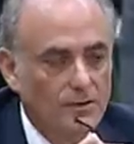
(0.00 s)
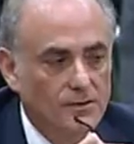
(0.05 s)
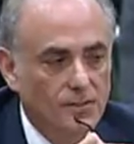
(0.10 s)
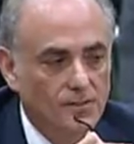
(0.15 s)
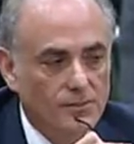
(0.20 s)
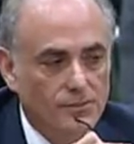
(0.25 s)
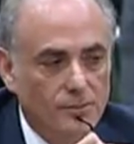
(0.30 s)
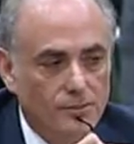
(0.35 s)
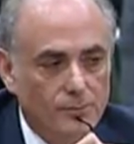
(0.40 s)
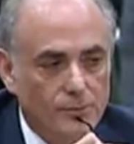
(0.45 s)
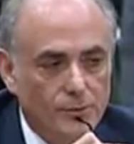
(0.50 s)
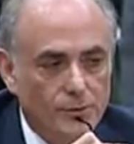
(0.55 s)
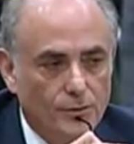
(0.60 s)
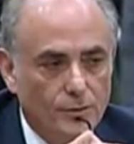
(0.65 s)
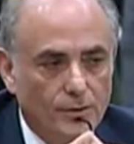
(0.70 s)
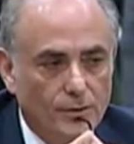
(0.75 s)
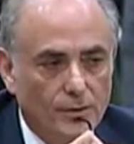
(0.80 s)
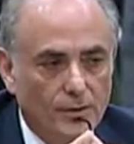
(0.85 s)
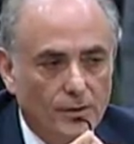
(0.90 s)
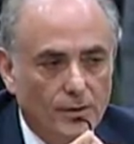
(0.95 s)
So
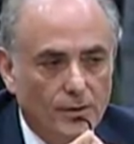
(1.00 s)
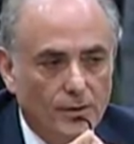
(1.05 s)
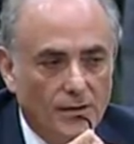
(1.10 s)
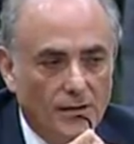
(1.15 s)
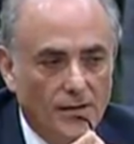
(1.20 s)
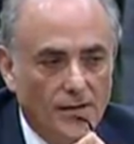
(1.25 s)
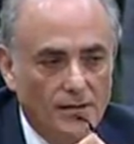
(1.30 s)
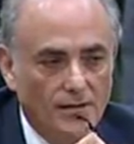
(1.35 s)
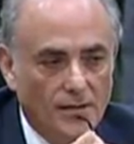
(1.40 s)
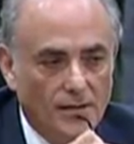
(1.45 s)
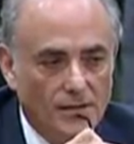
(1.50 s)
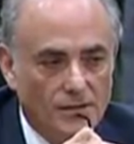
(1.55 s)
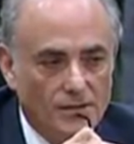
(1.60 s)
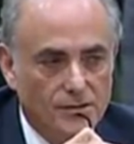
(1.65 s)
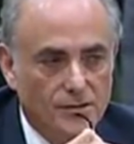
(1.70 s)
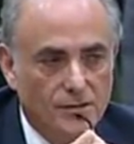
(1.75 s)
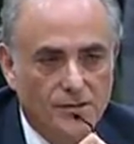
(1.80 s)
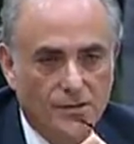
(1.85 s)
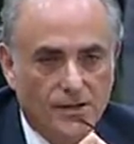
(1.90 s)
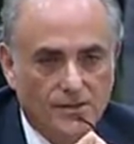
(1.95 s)
that's why we are
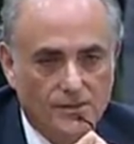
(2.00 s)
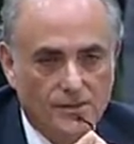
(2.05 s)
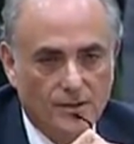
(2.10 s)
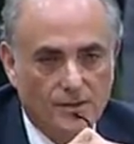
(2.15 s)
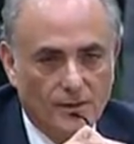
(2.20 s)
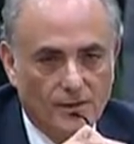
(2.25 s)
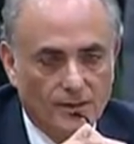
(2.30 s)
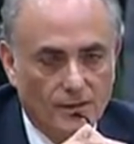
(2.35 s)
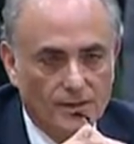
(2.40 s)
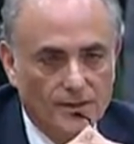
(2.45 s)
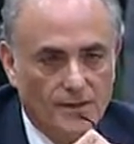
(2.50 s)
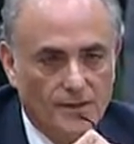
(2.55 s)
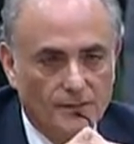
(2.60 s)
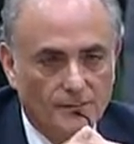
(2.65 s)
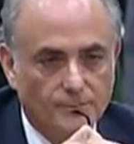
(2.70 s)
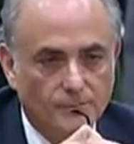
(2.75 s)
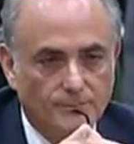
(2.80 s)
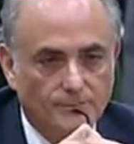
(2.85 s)
recommending that,